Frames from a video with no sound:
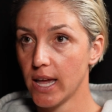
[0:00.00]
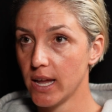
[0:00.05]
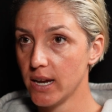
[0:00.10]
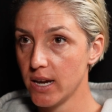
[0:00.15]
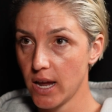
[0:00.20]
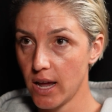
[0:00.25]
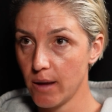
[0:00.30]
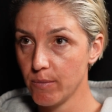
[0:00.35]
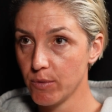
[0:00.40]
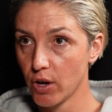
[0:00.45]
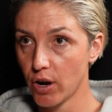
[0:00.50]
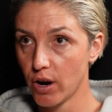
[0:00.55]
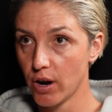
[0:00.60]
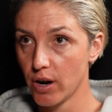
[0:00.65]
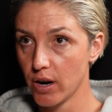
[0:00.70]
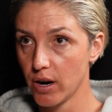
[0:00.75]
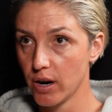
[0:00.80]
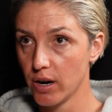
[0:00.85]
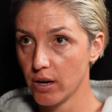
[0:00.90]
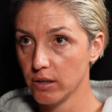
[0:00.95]
10 times
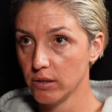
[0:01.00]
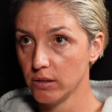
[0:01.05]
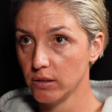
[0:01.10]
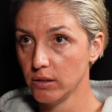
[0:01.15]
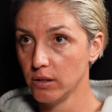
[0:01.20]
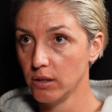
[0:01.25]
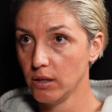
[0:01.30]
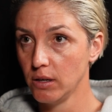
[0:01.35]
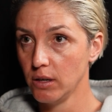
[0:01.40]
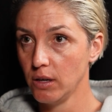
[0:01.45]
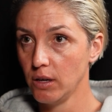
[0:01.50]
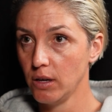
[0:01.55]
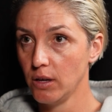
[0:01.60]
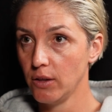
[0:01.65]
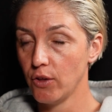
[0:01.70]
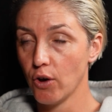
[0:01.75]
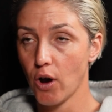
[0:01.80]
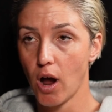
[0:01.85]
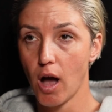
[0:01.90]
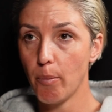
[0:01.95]
harder,
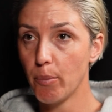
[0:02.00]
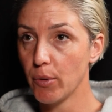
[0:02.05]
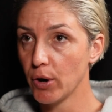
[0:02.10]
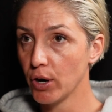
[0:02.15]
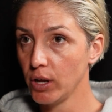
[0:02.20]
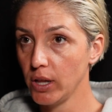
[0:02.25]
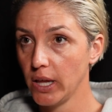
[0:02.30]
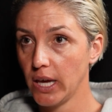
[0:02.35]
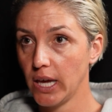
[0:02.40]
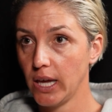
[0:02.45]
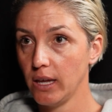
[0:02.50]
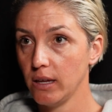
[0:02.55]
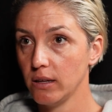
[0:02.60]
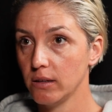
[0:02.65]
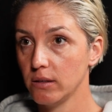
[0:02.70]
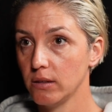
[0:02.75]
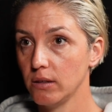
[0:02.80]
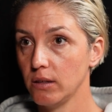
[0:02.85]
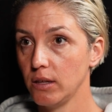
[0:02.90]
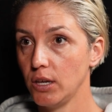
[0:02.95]
they're up early,
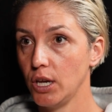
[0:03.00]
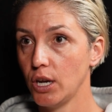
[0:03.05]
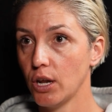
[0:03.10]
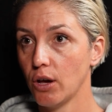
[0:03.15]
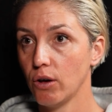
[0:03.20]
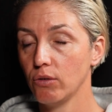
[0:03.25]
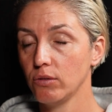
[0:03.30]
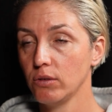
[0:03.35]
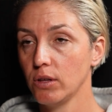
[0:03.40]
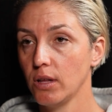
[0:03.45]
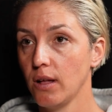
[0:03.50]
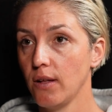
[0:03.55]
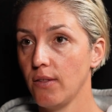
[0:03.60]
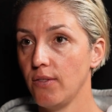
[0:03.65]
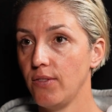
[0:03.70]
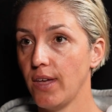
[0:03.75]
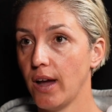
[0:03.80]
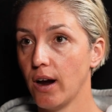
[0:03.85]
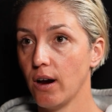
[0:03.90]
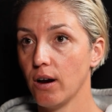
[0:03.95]

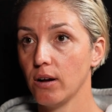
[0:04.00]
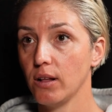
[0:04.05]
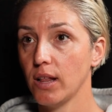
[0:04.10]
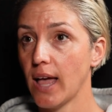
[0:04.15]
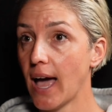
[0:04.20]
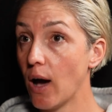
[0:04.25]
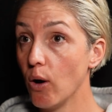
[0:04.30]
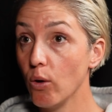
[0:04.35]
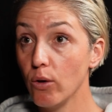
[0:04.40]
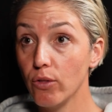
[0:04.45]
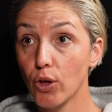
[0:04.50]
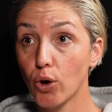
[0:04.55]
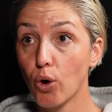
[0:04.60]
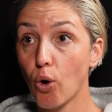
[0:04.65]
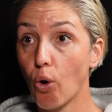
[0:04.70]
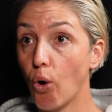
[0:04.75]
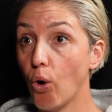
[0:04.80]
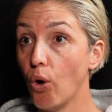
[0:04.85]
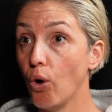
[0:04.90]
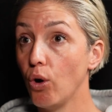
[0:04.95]
they're out in the
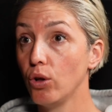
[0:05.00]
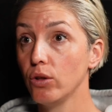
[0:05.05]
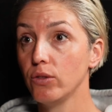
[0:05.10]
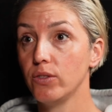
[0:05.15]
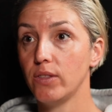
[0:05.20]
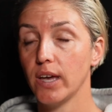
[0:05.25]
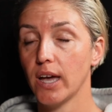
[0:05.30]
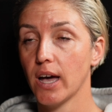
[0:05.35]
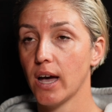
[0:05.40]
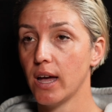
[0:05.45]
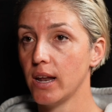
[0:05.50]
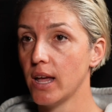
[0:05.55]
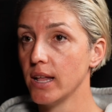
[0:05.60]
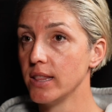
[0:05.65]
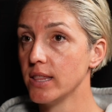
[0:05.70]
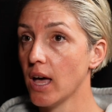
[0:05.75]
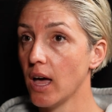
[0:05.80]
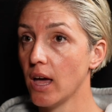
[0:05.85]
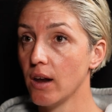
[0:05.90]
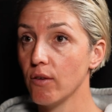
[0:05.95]
cold, they got a
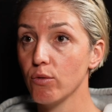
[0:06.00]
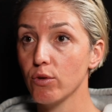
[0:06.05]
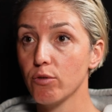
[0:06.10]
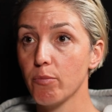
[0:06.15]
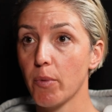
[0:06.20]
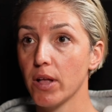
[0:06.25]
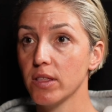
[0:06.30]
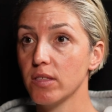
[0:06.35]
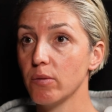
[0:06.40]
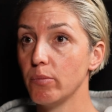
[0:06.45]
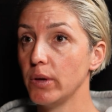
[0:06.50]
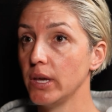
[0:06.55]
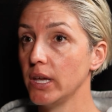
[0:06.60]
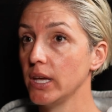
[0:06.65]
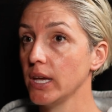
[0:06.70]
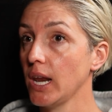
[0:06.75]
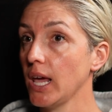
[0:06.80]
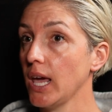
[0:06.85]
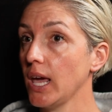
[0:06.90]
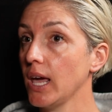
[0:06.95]
ton of
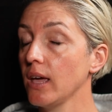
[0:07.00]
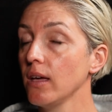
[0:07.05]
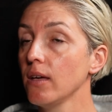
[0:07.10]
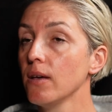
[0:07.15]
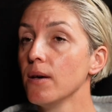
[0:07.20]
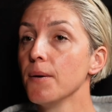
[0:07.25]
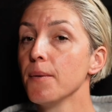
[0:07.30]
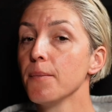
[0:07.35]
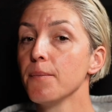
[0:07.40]
responsibility.